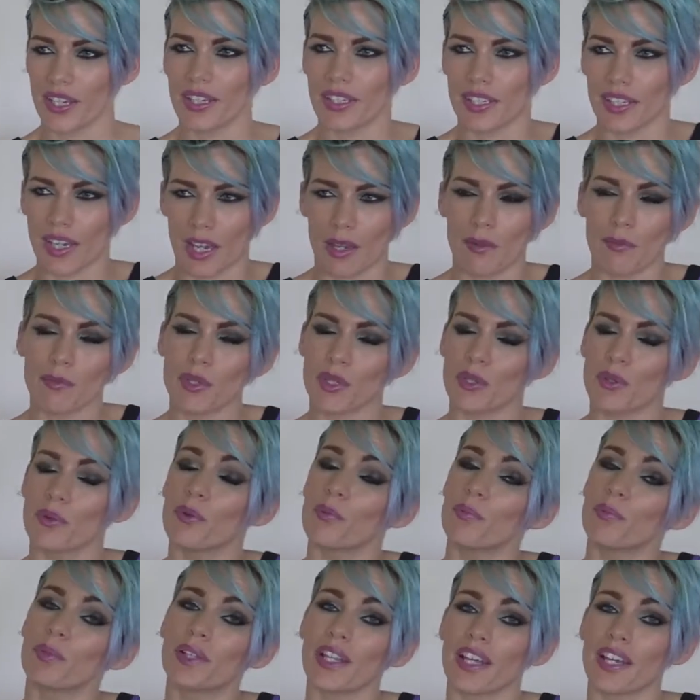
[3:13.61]
a game that you
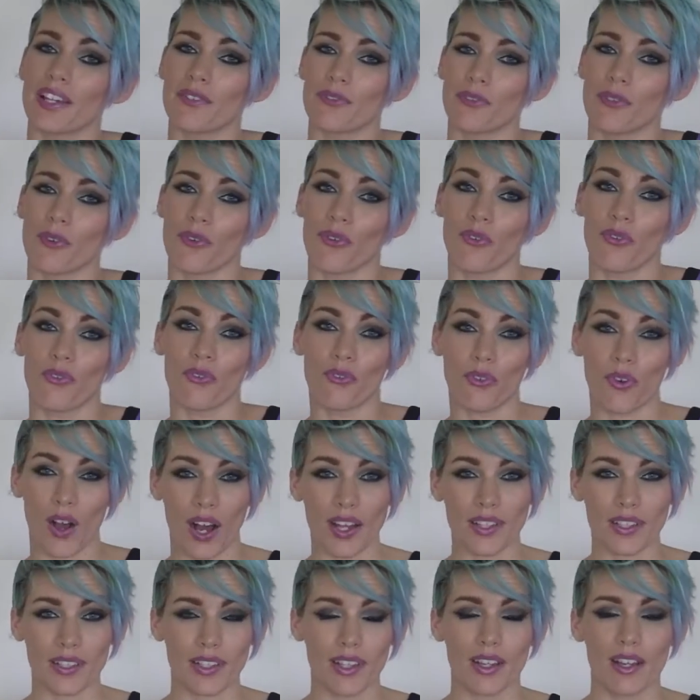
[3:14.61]
will play for
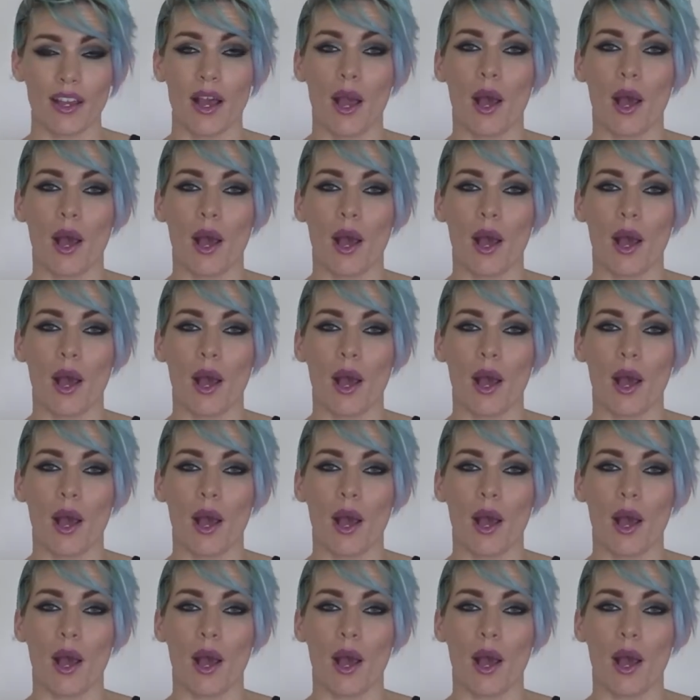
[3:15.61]
fun,